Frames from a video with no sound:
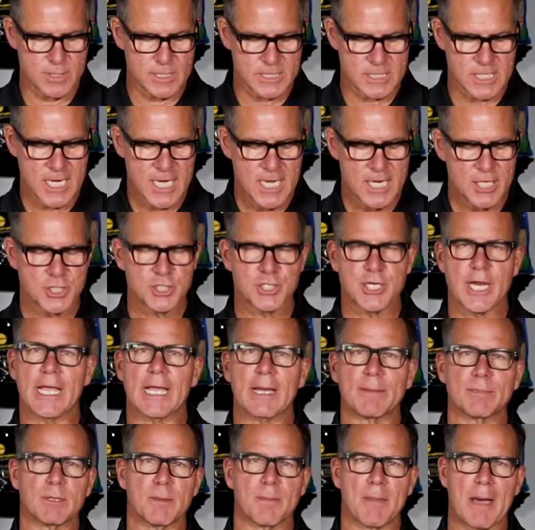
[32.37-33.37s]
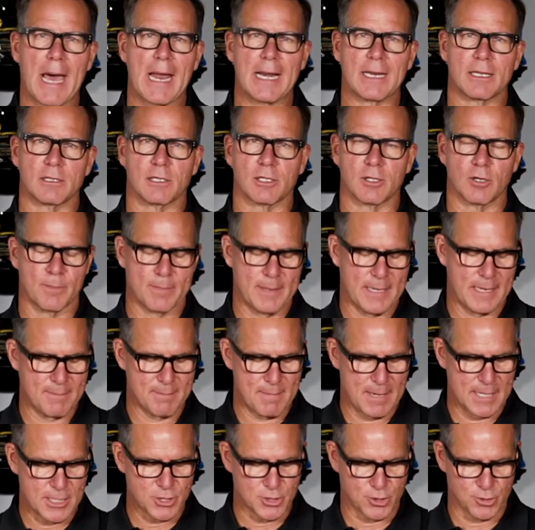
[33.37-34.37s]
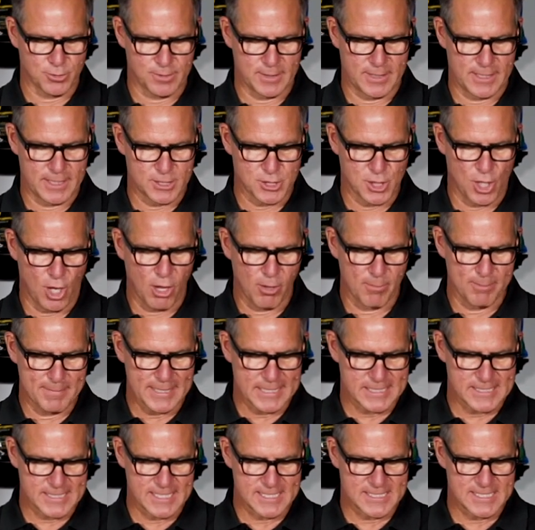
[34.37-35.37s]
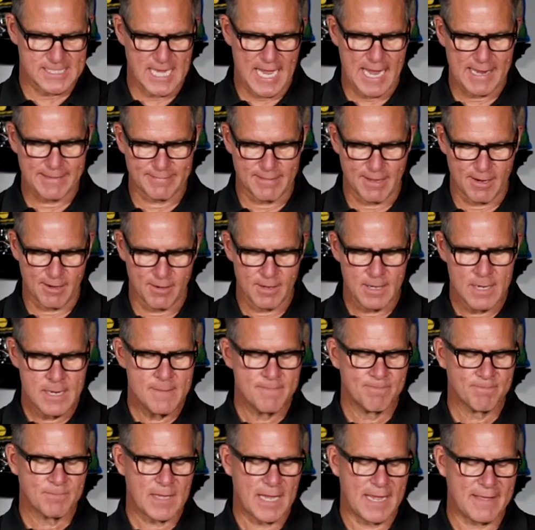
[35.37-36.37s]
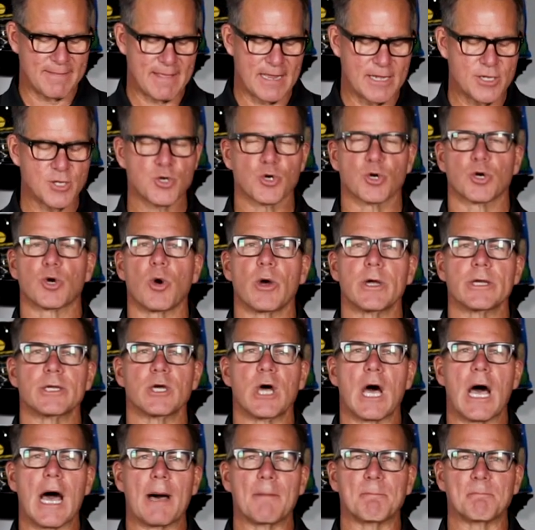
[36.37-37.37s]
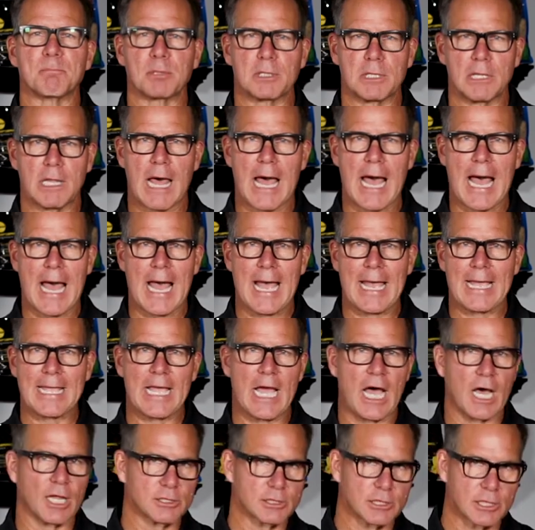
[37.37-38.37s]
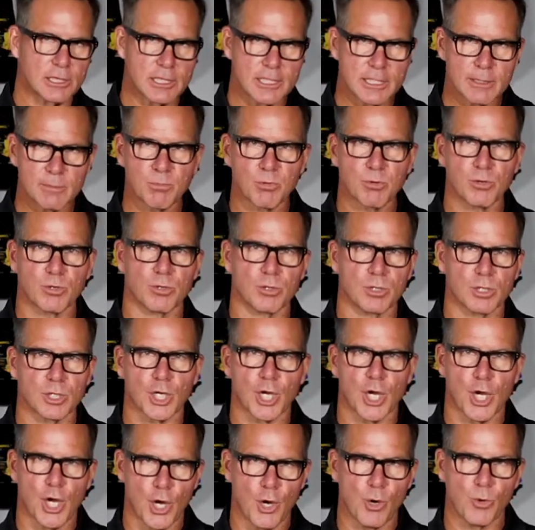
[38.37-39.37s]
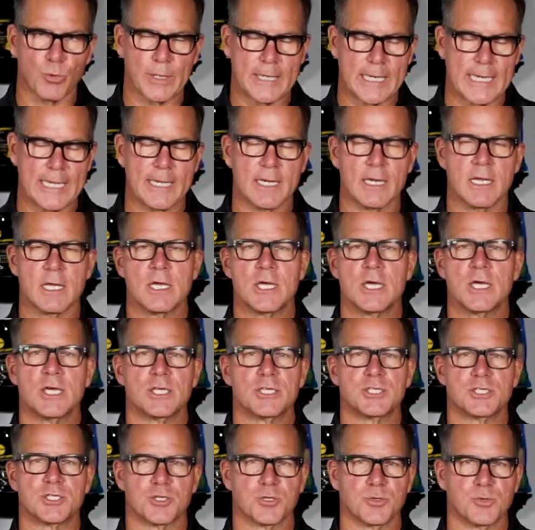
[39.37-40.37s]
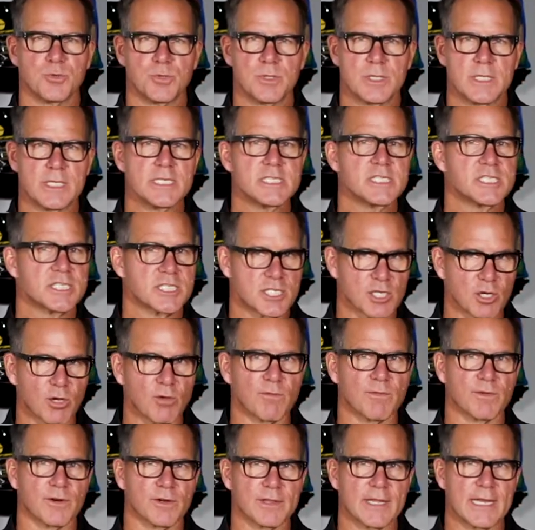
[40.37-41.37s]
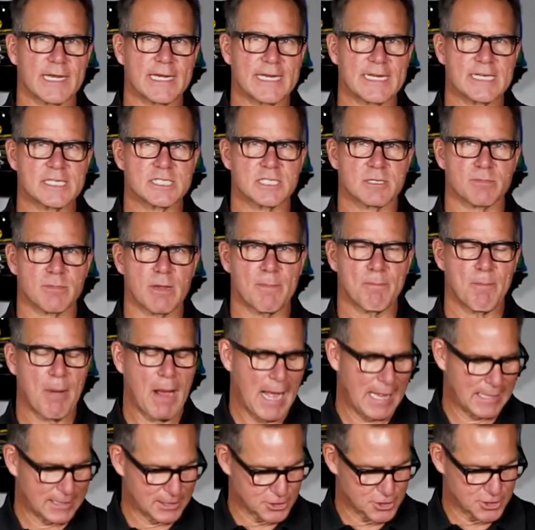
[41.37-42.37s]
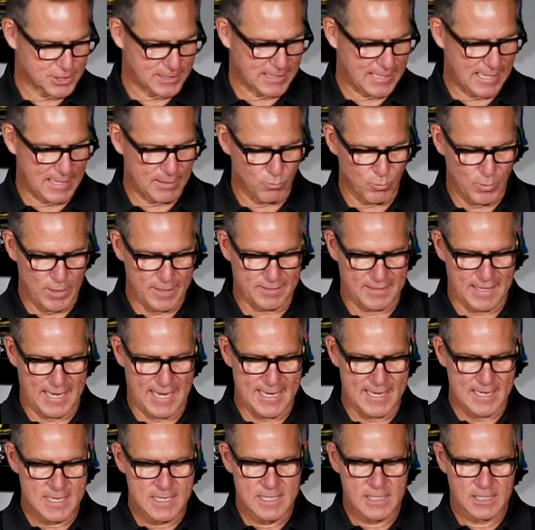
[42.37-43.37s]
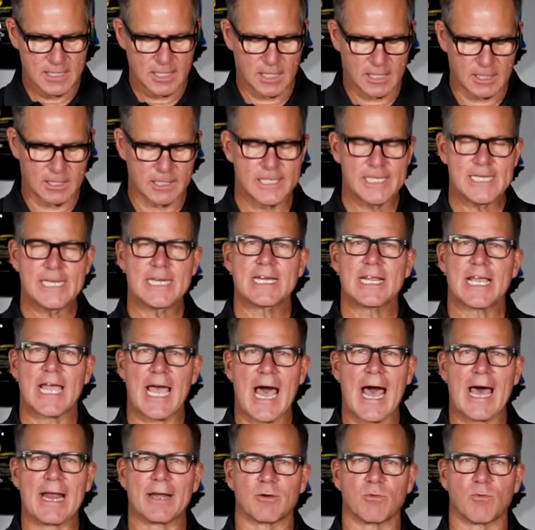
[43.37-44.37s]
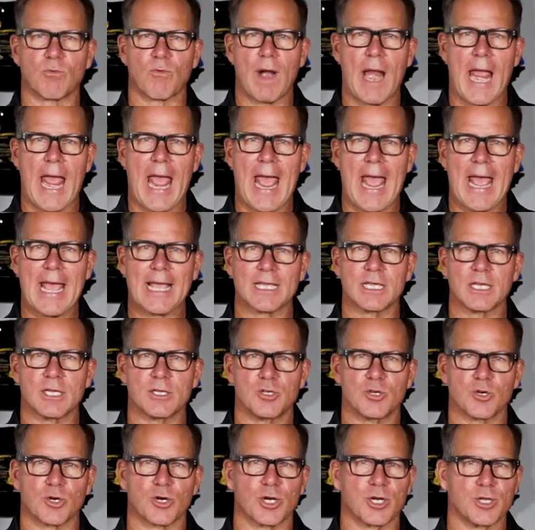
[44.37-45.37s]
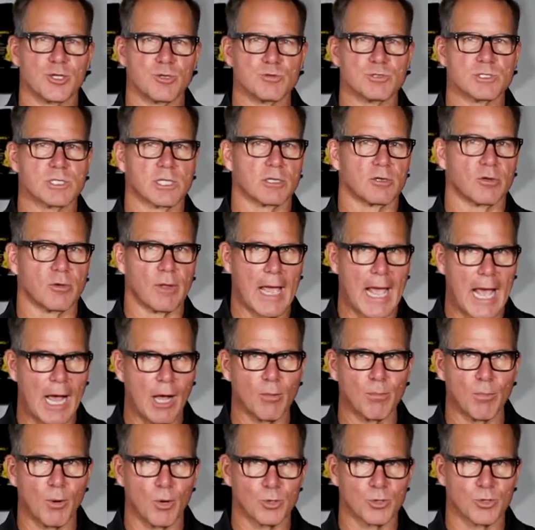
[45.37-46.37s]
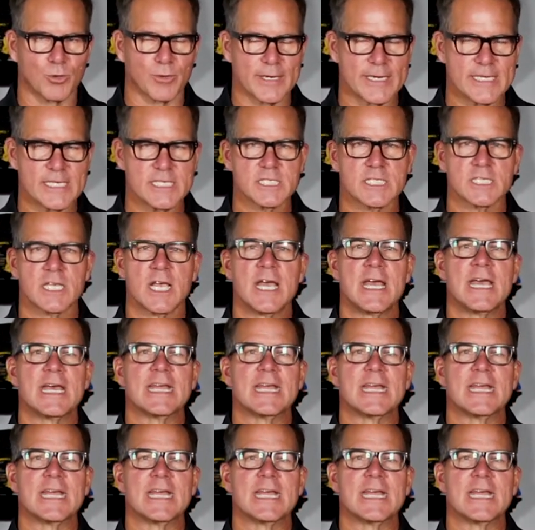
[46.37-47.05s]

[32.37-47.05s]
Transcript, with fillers: is shake up the bottle a little bit, make sure that it's all mixed inside there, and then you're going to apply a liberal coating to the silver that needs to be polished. And then with a clean cotton rag, you're going to use a little elbow grease